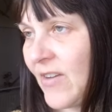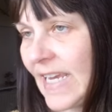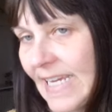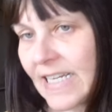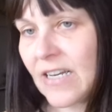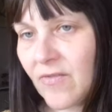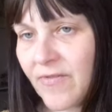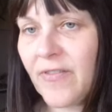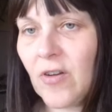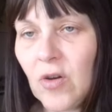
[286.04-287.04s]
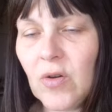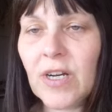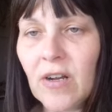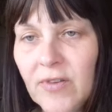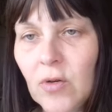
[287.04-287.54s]
eaten food
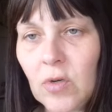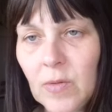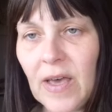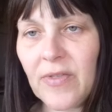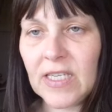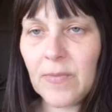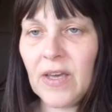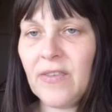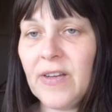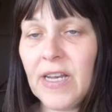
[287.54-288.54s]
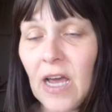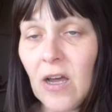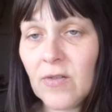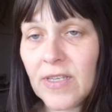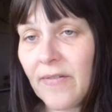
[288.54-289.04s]
and I've talked about this in my other
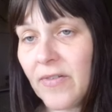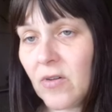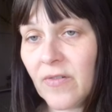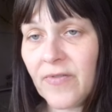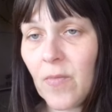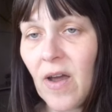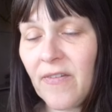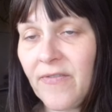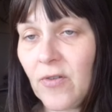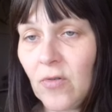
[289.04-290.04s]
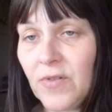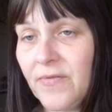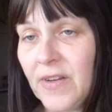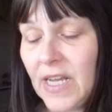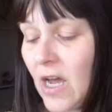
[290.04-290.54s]
videos have a look for my
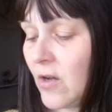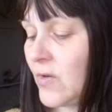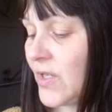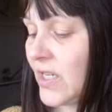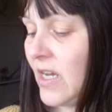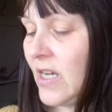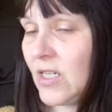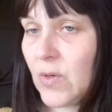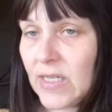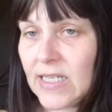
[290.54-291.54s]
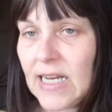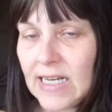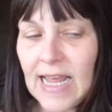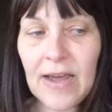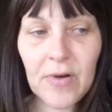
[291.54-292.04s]
food videos to
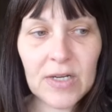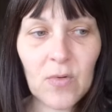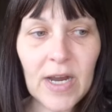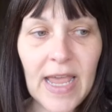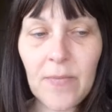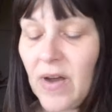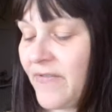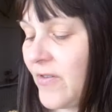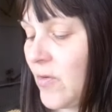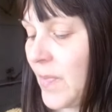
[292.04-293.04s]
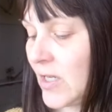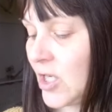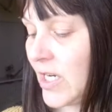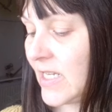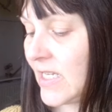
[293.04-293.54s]
understand how I'd work out my food
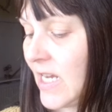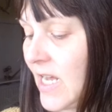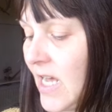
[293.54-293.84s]
budget